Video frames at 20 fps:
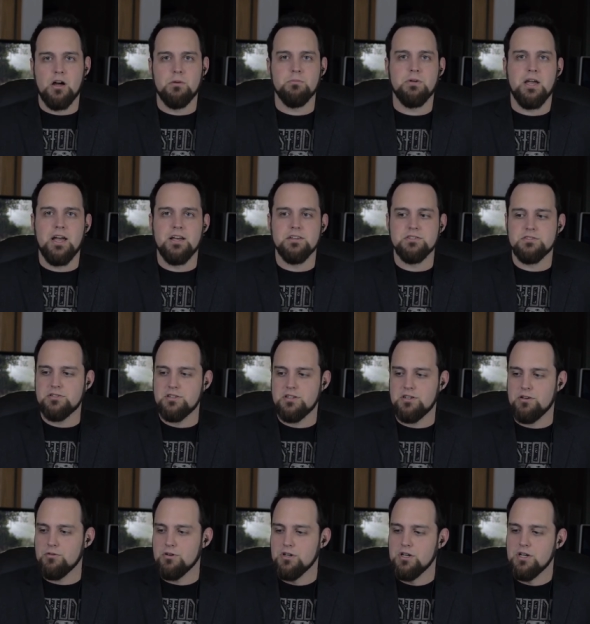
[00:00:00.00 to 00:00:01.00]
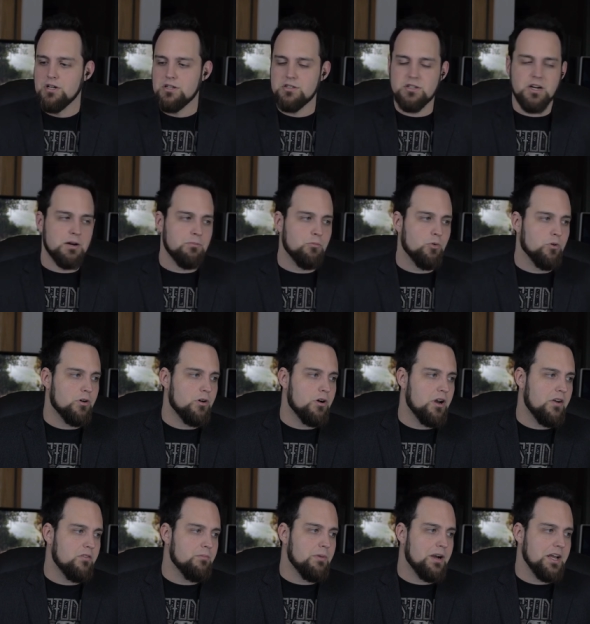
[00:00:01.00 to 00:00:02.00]
Comcast, you know, Time
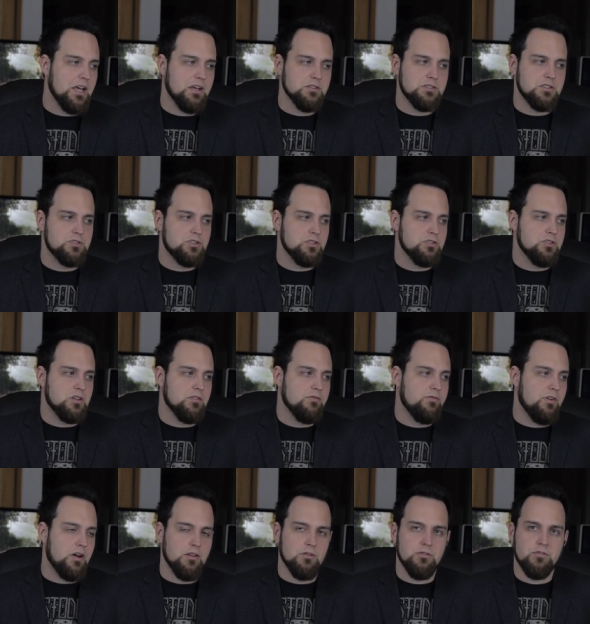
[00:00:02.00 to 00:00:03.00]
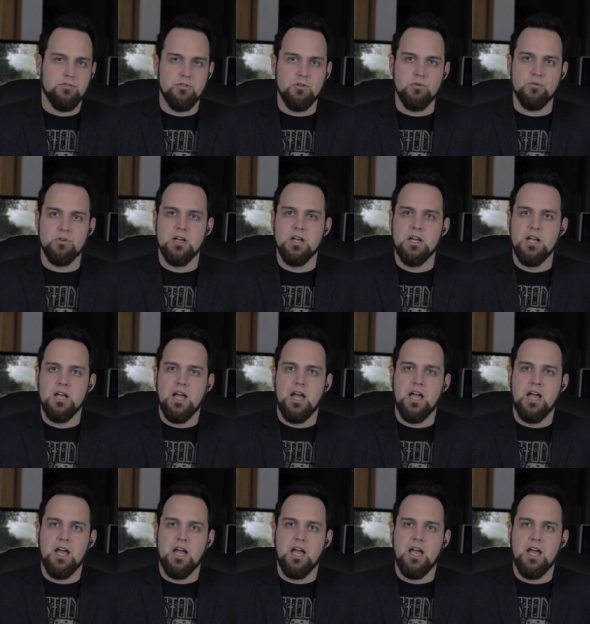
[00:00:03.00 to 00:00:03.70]
Warner, and everybody else is just going to follow suit